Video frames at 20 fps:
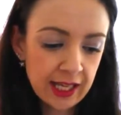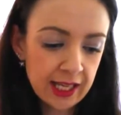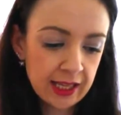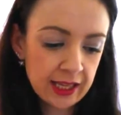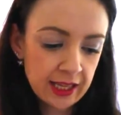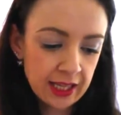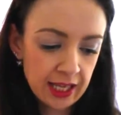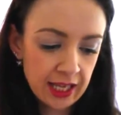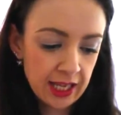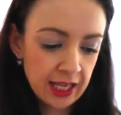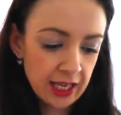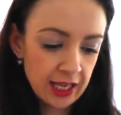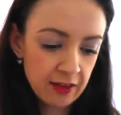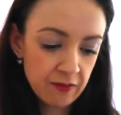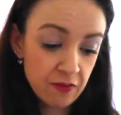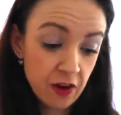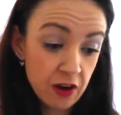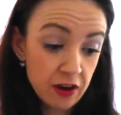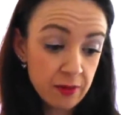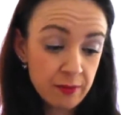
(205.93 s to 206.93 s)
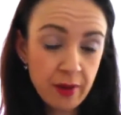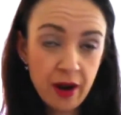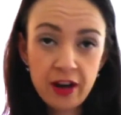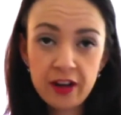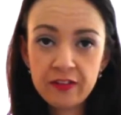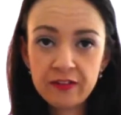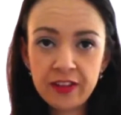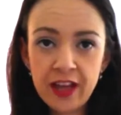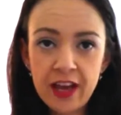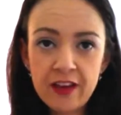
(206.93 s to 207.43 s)
in the very
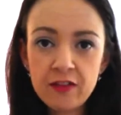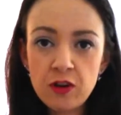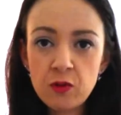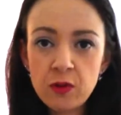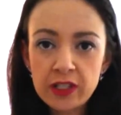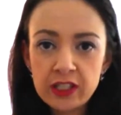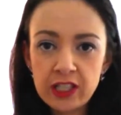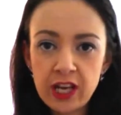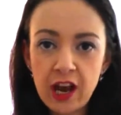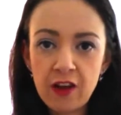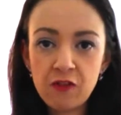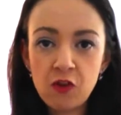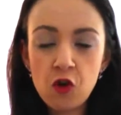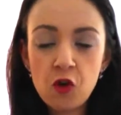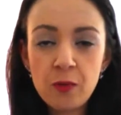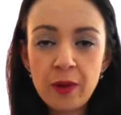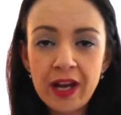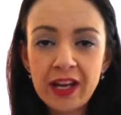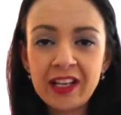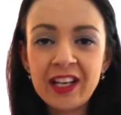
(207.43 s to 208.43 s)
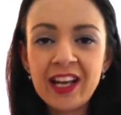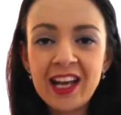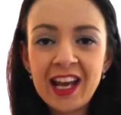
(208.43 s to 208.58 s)
berry flavour, which i have all been